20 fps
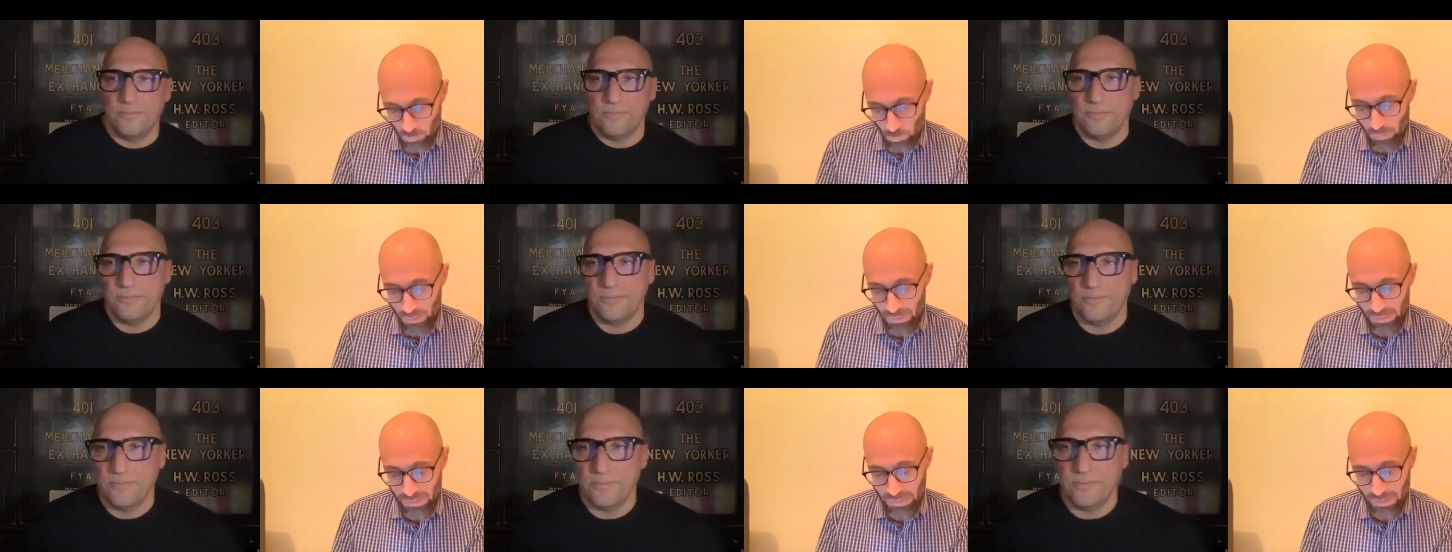
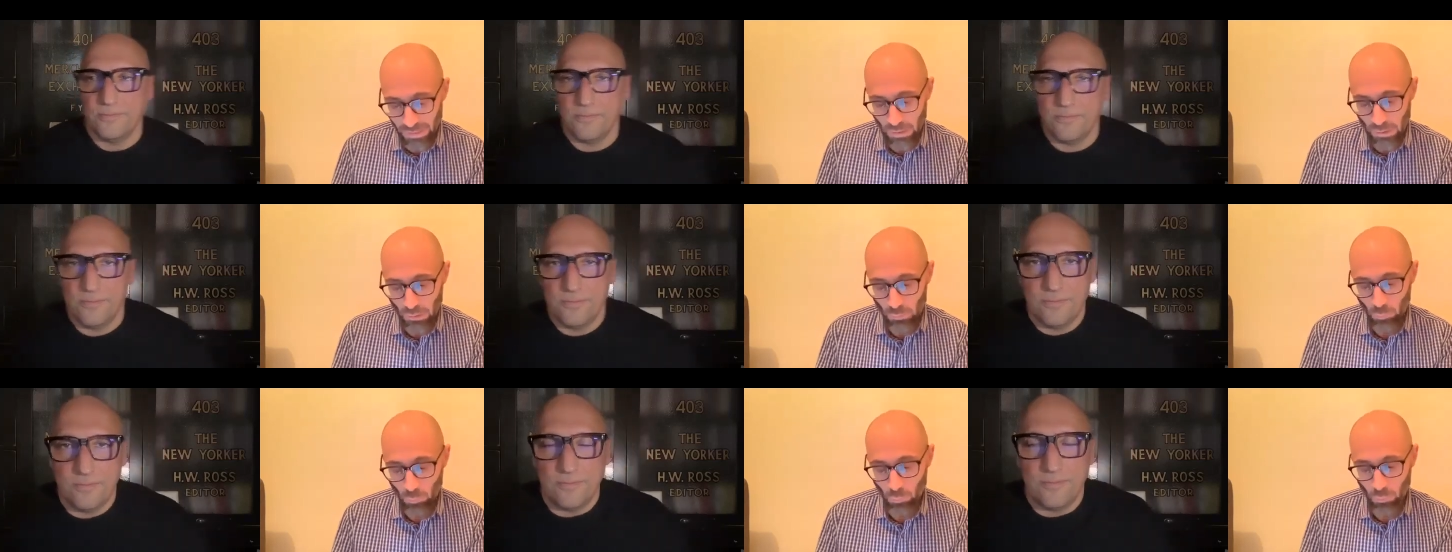Speaker 1: so,
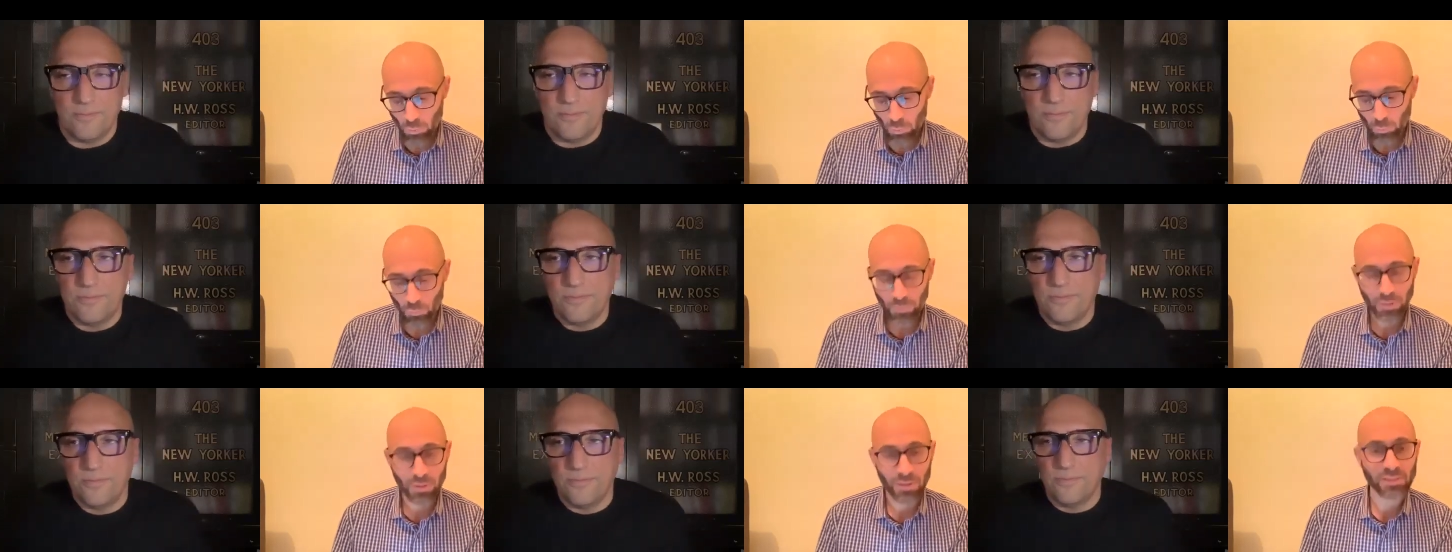like you
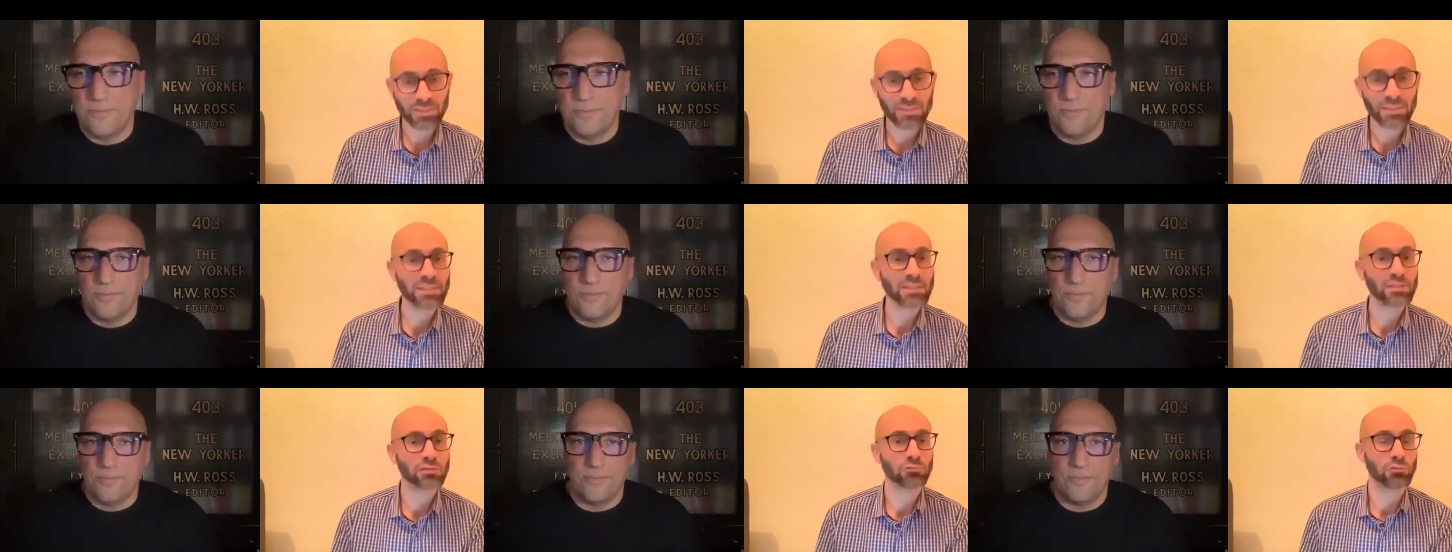know,
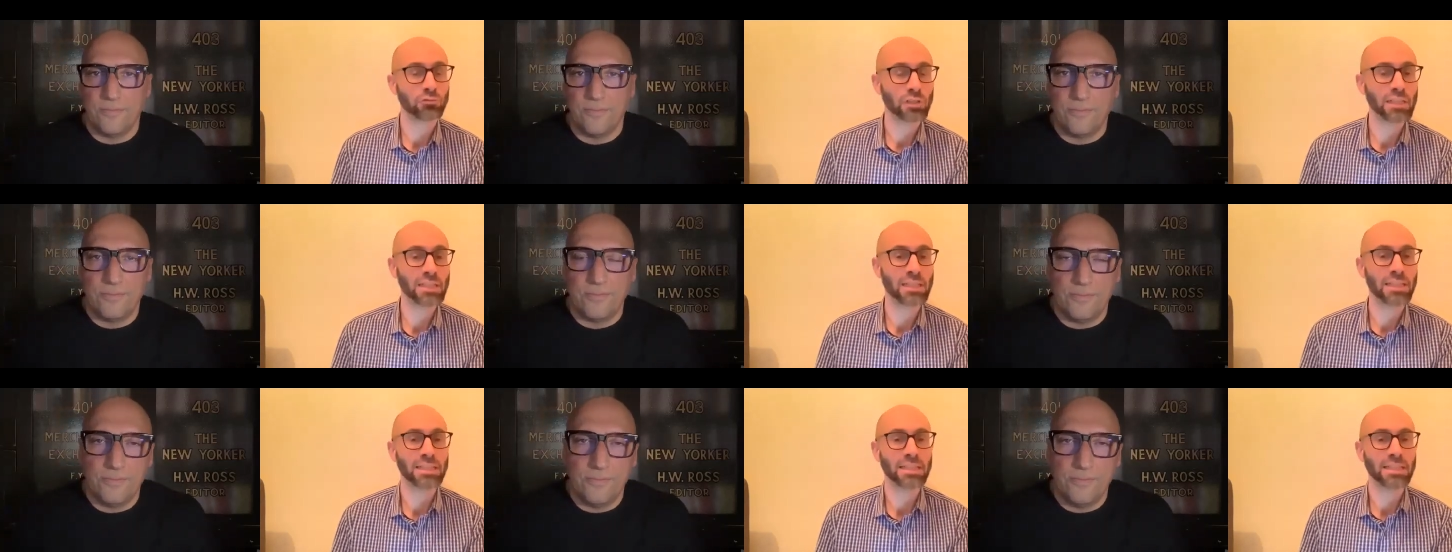this is
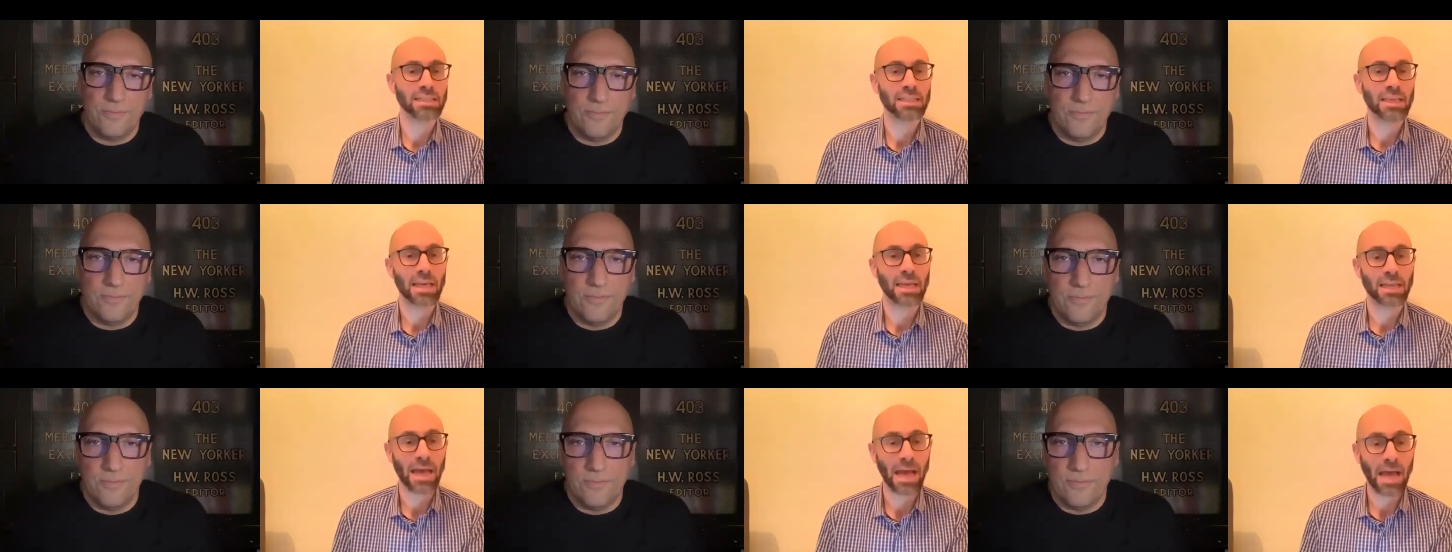really
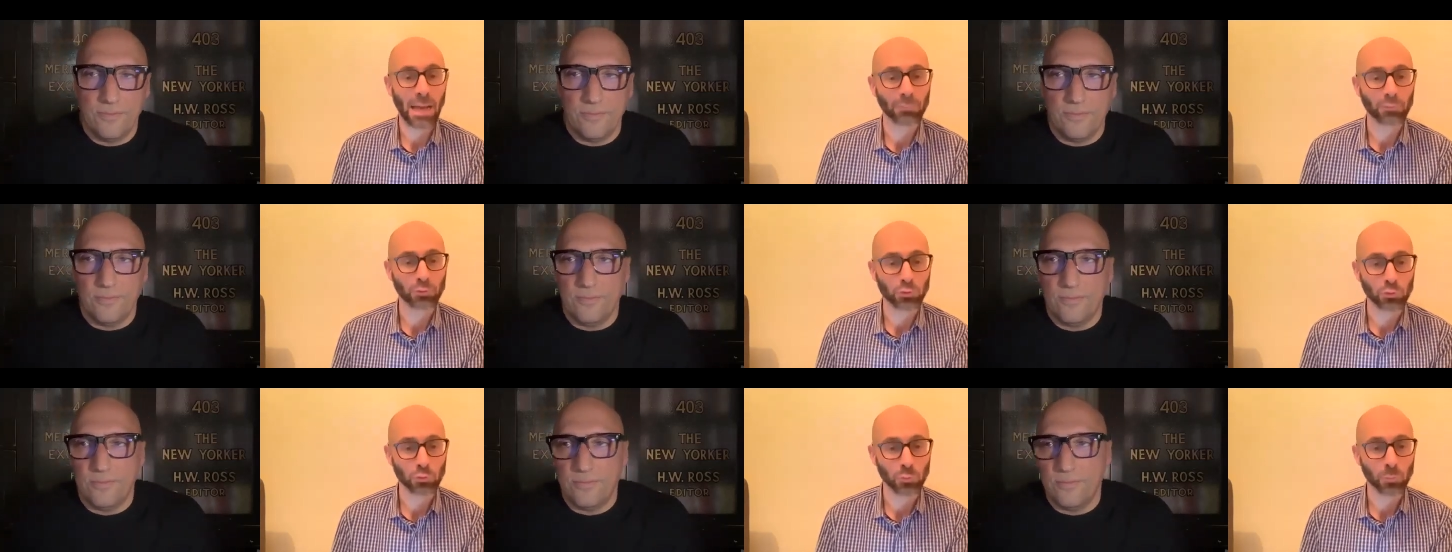an
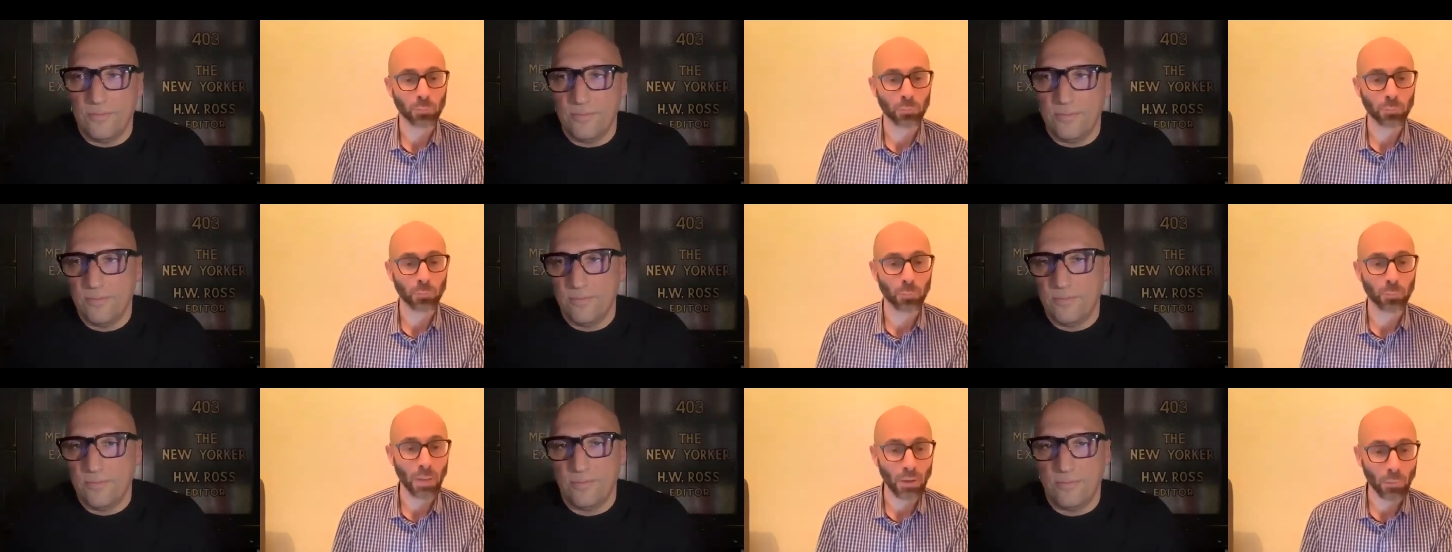absolute
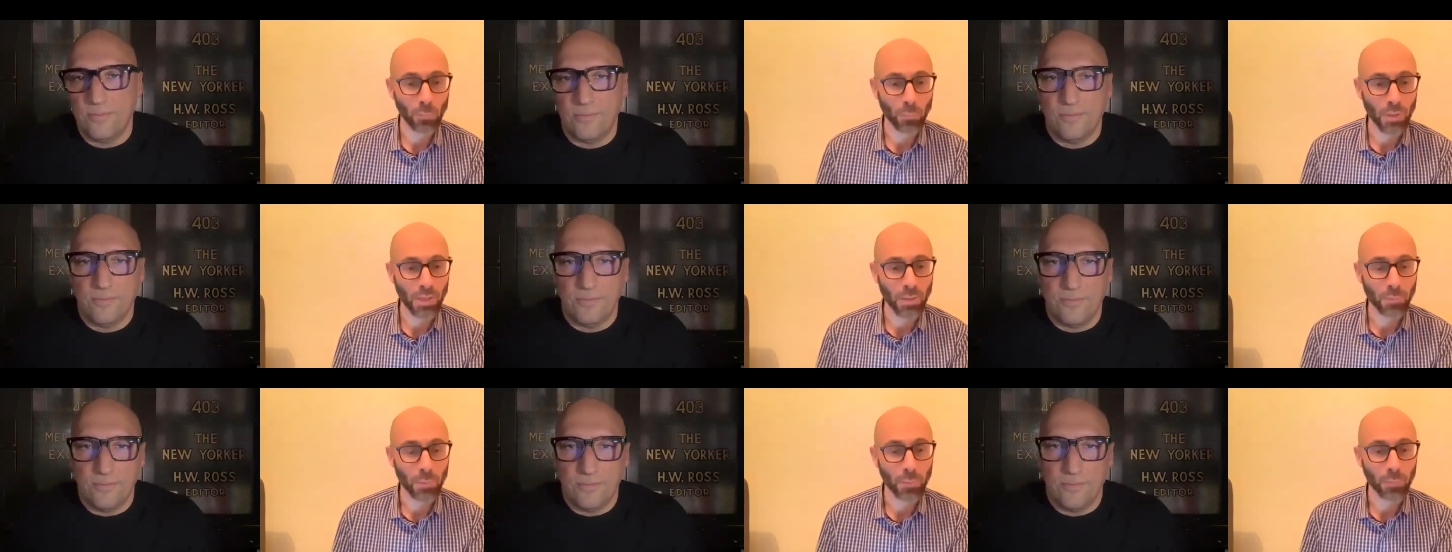bare
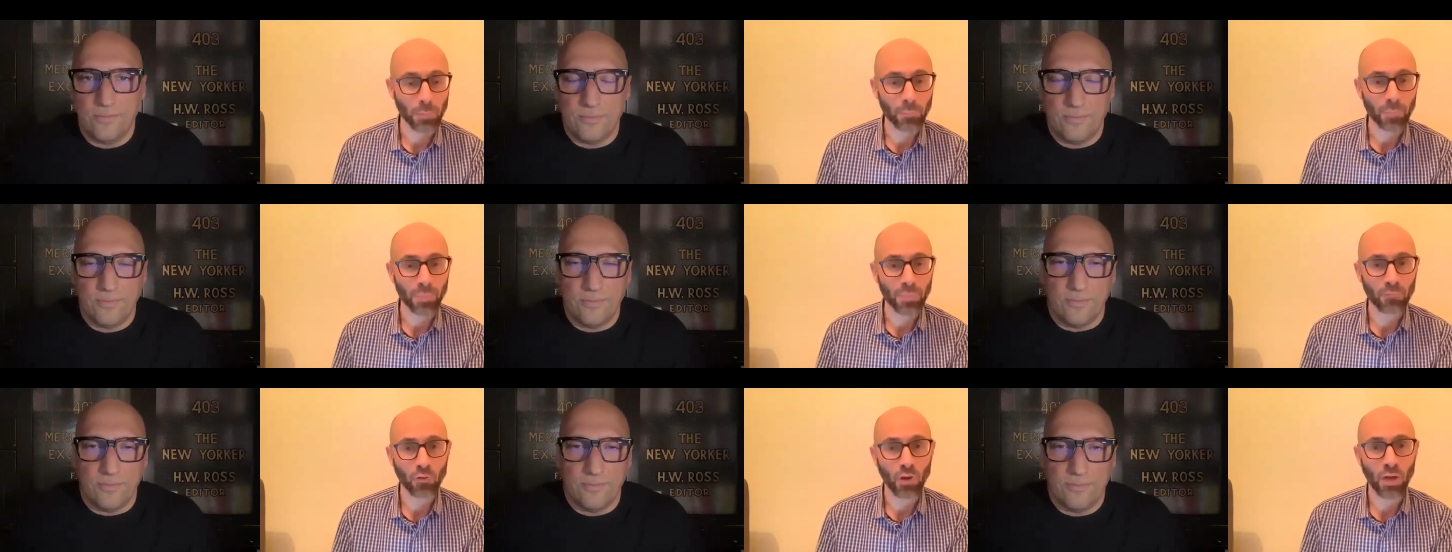minimum
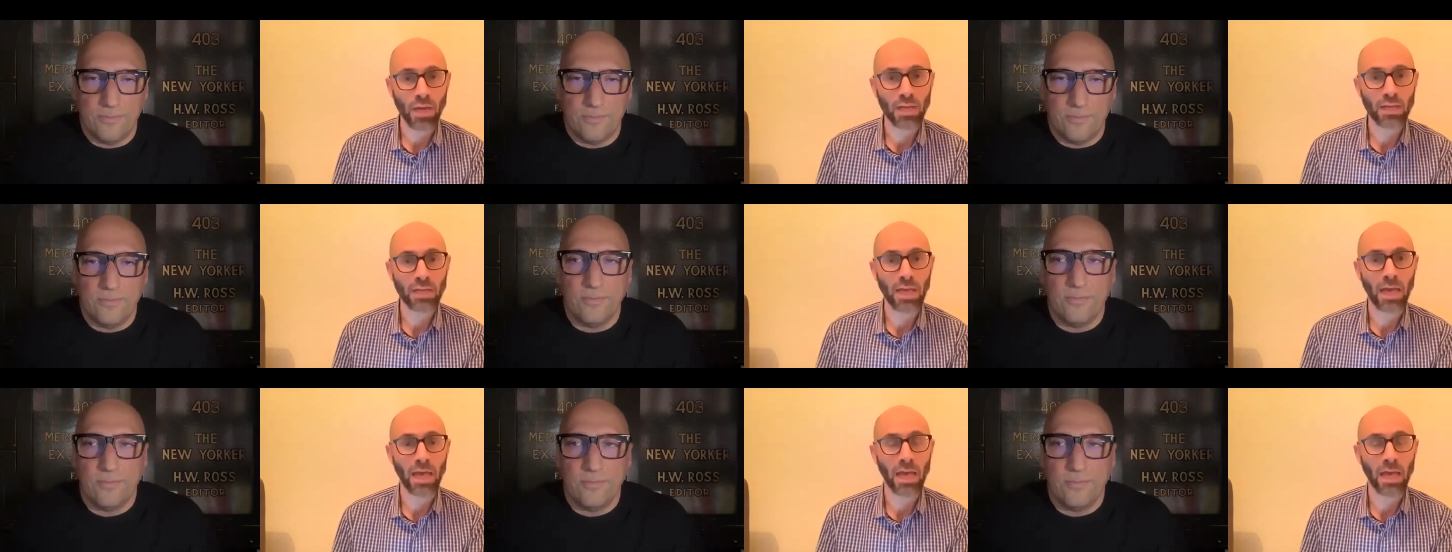right?